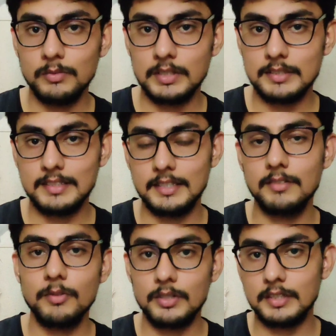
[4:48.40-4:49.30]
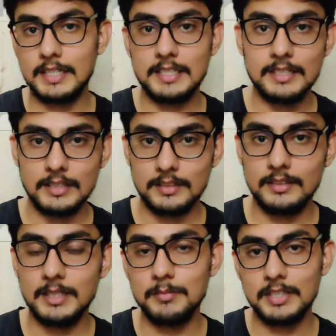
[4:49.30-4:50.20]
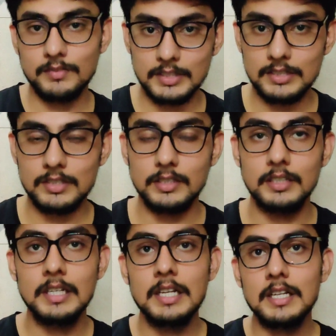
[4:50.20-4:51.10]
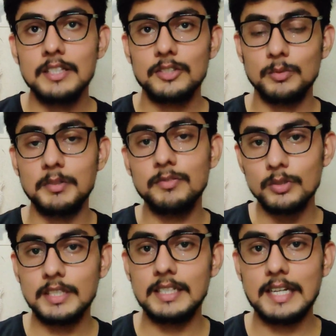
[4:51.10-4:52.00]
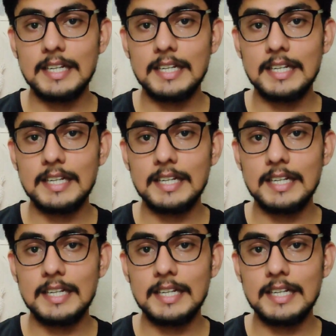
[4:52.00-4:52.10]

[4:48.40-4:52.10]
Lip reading: were sitting for getting themselves registered. So before that,